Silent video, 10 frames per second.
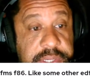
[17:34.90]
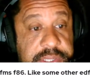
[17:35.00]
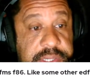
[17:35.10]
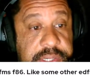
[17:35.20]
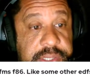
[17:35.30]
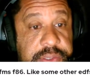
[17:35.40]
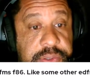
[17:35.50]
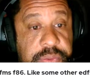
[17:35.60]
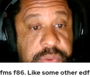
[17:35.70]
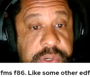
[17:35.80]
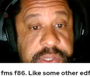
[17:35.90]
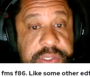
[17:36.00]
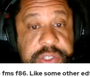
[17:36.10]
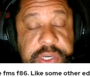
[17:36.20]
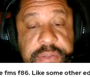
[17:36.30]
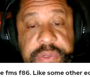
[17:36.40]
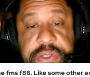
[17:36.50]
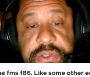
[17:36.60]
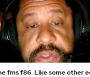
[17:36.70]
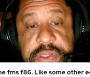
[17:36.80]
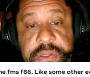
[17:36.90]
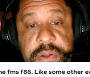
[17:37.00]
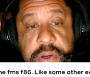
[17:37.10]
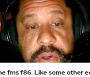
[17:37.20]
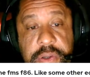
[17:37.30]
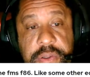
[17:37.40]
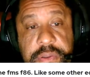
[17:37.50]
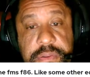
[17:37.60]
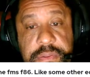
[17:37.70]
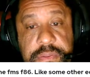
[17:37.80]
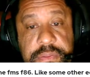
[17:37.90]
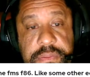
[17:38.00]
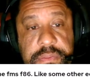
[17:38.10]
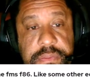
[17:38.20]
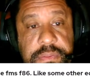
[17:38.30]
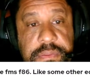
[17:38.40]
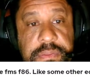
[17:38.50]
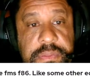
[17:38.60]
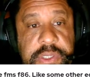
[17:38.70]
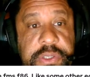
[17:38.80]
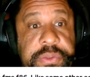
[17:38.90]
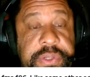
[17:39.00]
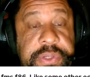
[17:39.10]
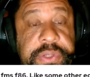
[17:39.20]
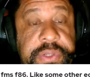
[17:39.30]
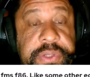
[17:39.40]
the warning to check and make sure that they're all glued in.